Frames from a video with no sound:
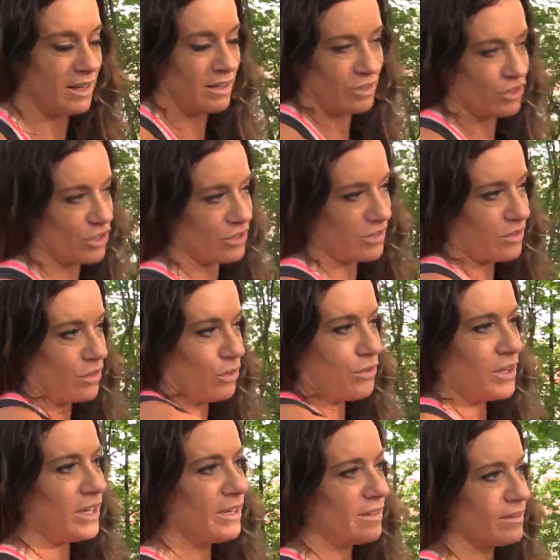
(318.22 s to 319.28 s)
just do
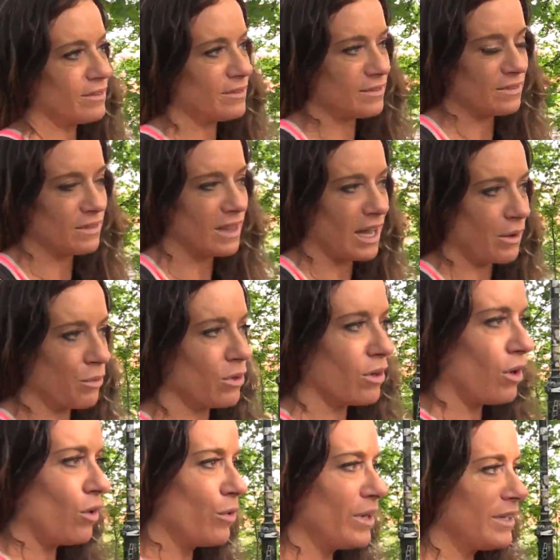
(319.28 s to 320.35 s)
things that were
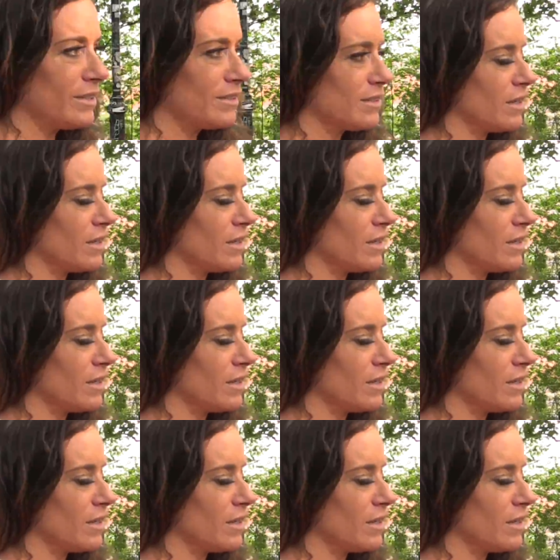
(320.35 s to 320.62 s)
always